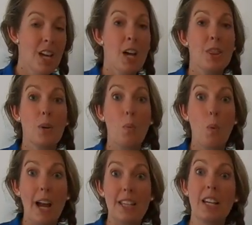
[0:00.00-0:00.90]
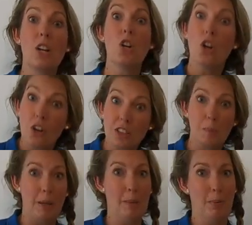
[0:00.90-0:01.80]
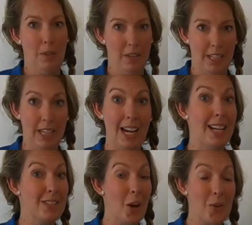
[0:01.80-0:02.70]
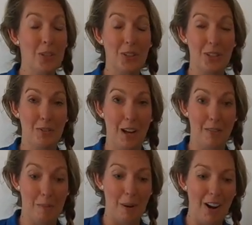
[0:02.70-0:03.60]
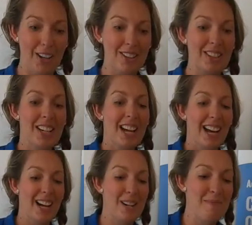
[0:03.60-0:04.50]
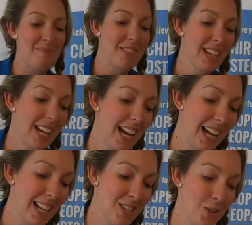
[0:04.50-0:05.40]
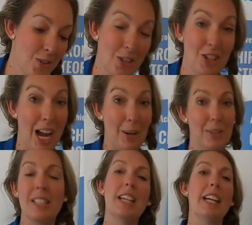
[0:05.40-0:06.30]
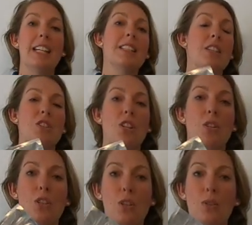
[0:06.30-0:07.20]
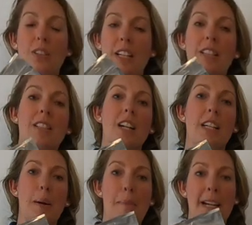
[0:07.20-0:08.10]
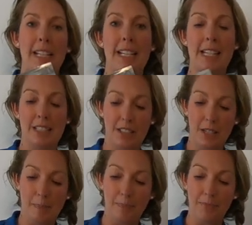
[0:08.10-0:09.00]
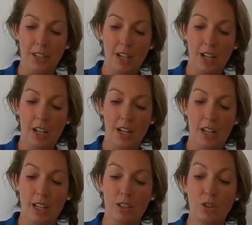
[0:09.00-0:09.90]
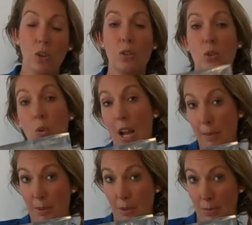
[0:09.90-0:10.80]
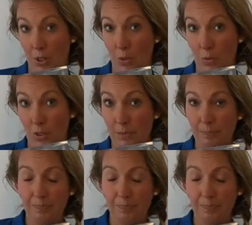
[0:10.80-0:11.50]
The way that lots of people like it, and it's only good if you have a bath and not just showers, is to use things like magnesium salts or Epsom salts.